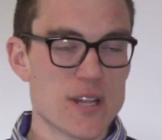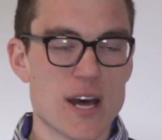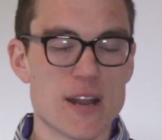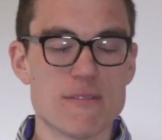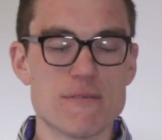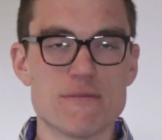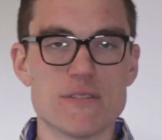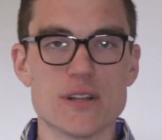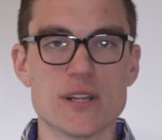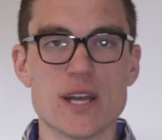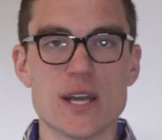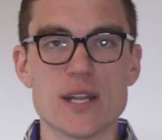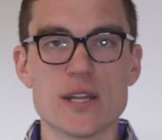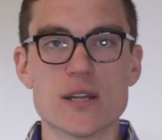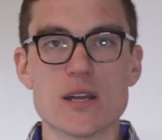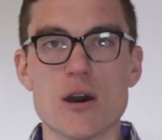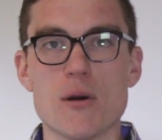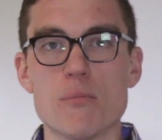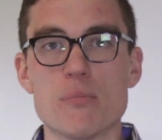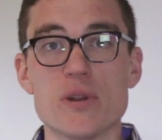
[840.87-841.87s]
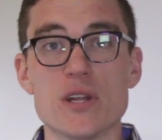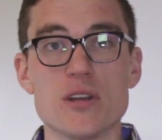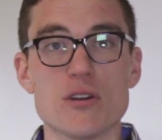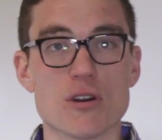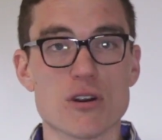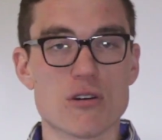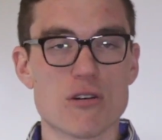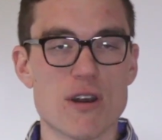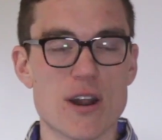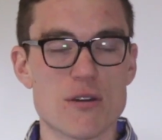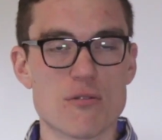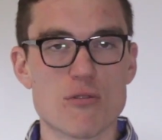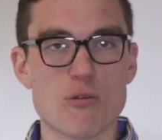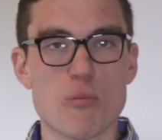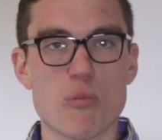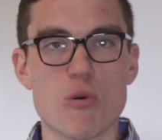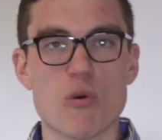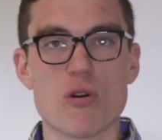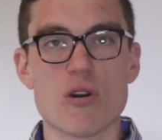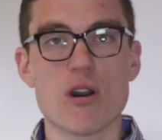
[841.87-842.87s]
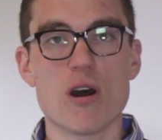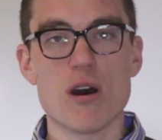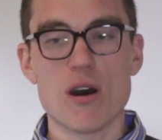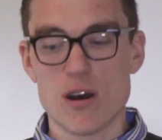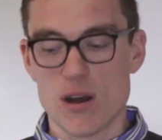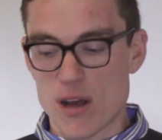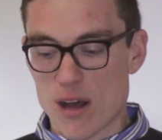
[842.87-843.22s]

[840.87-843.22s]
not affiliated company, your credit report